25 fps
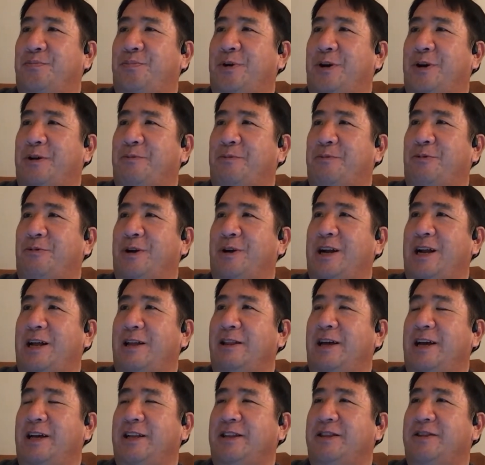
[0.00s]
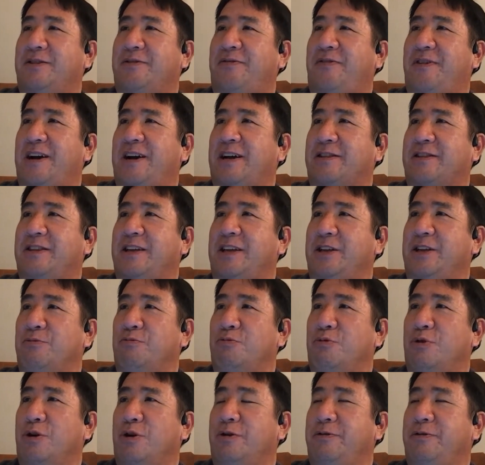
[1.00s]
But what I like the fact that
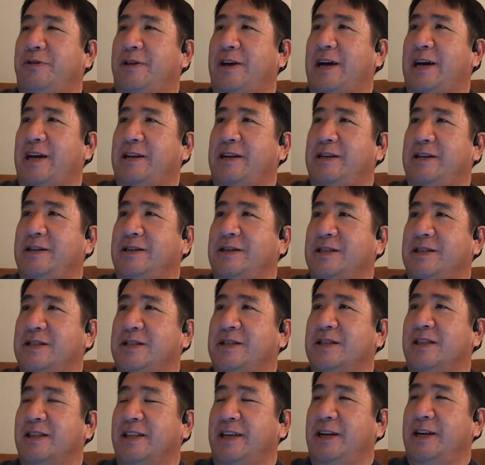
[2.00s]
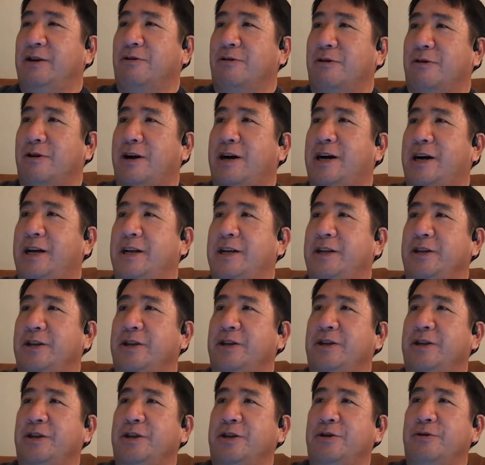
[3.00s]
you wrote that is later on,
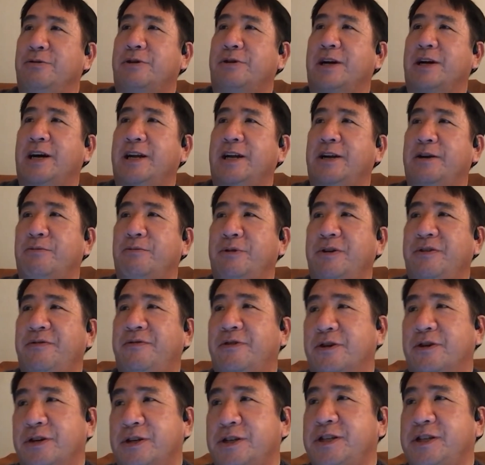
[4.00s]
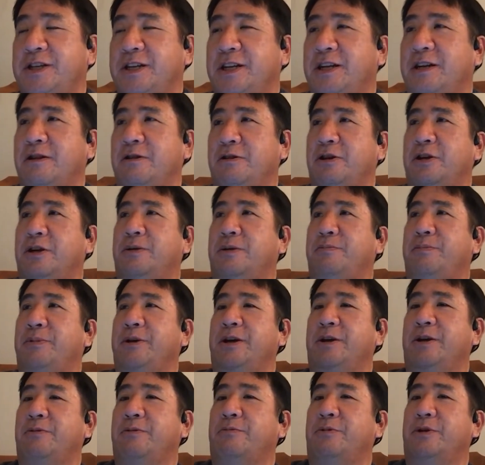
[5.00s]
you kind of reversed it a little
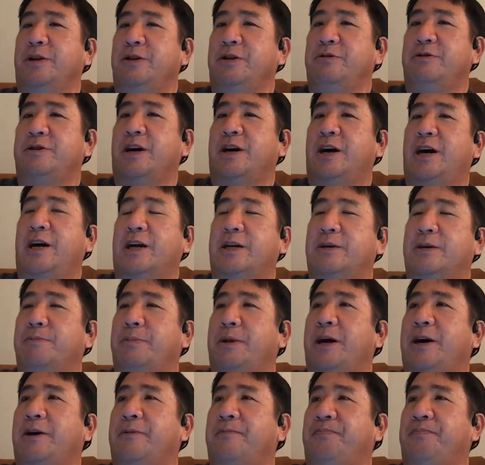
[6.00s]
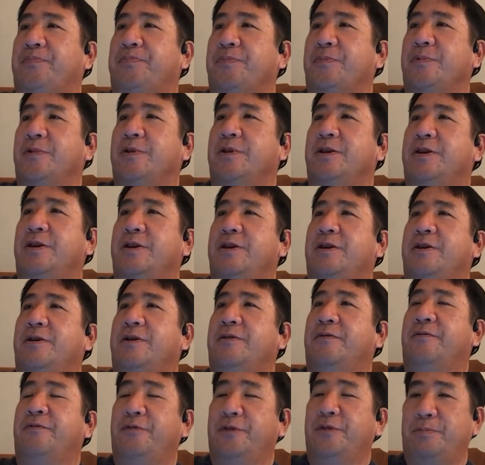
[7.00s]
bit when you talk about
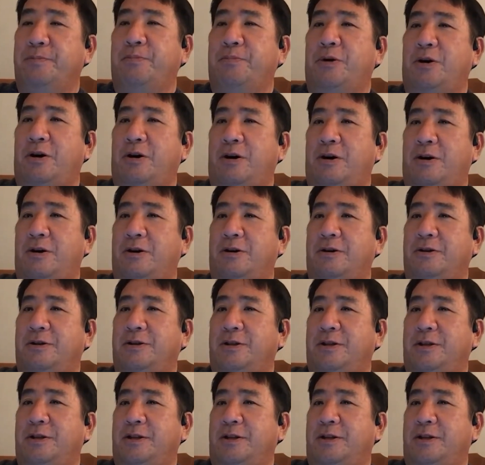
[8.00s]
football